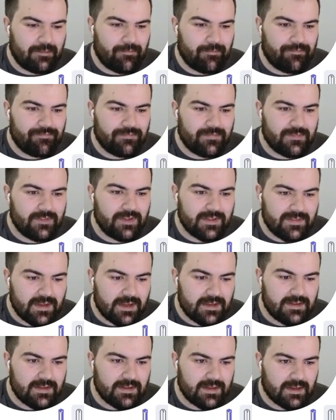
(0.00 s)
So that's the
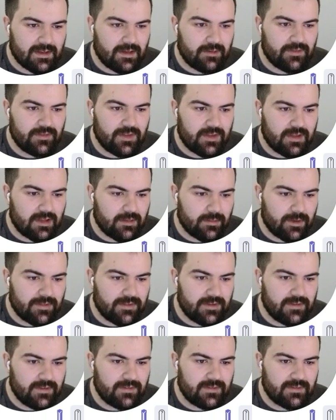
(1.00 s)
idea. I was thinking about
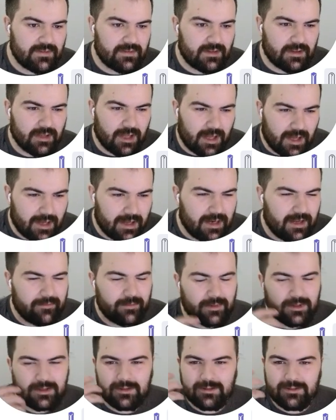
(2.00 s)
this a lot. I've
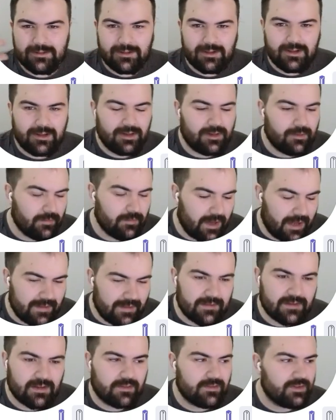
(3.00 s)
been I had
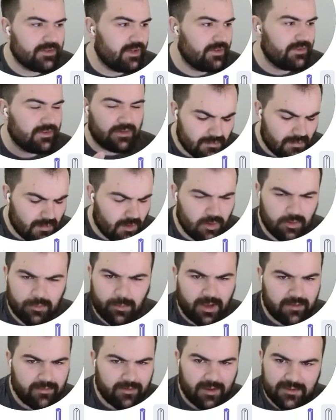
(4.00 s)
this conversation with my
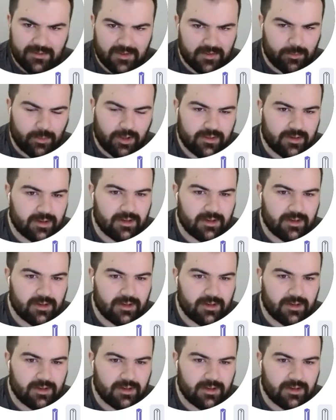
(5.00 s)
fiance's mother.